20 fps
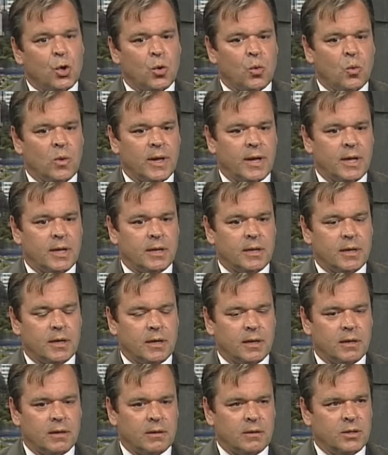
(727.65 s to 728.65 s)
When
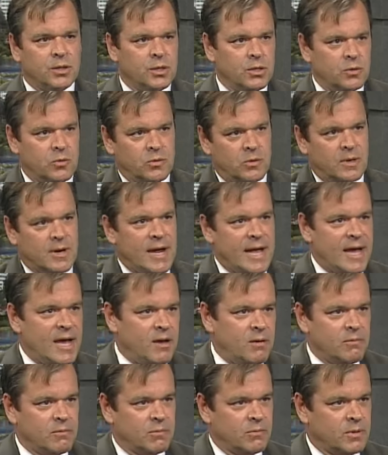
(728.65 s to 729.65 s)
you or
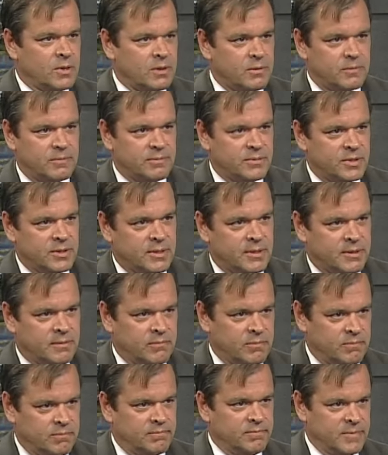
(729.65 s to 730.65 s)
I were to
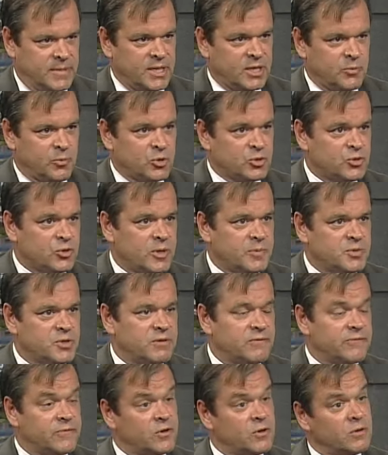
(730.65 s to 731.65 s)
get a
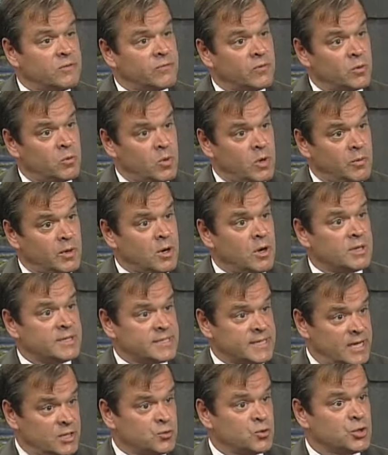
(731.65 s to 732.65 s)
prescription filled for what we call a
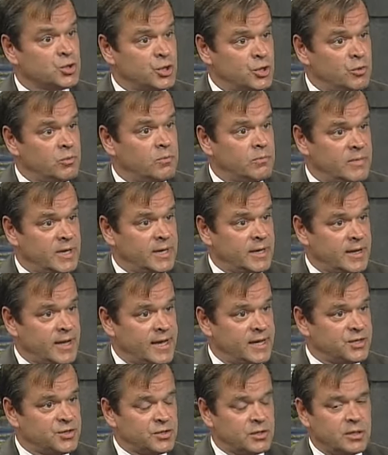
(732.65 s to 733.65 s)
Schedule II
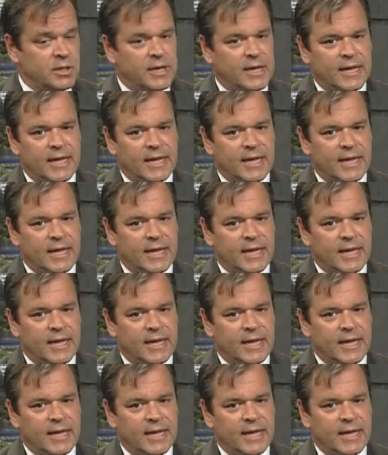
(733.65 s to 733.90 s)
medication,